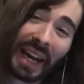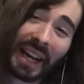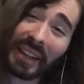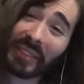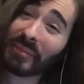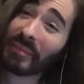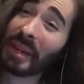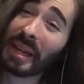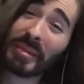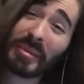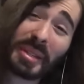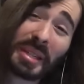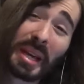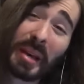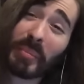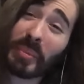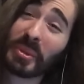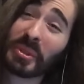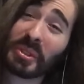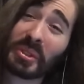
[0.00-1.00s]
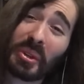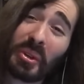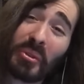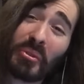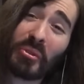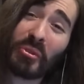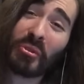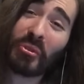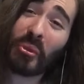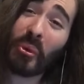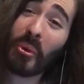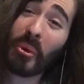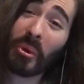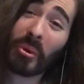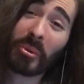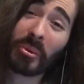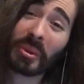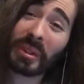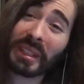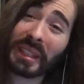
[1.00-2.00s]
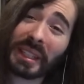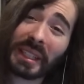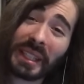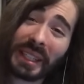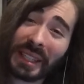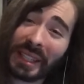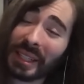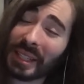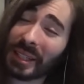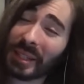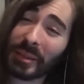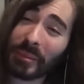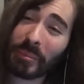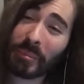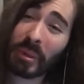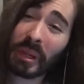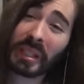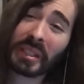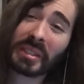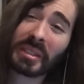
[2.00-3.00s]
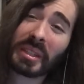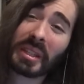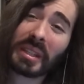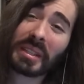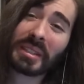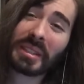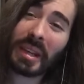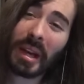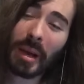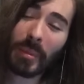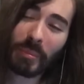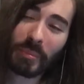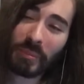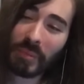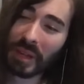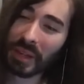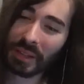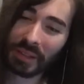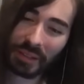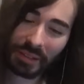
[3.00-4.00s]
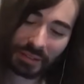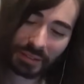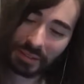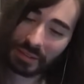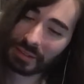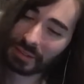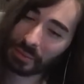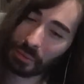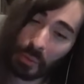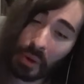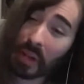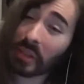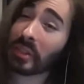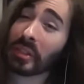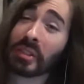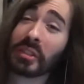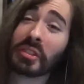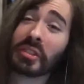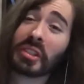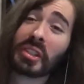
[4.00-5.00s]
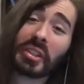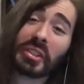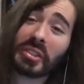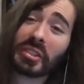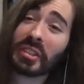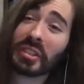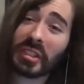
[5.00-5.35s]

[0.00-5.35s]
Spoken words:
Maybe Episode 4 really picks things up and the rest of the season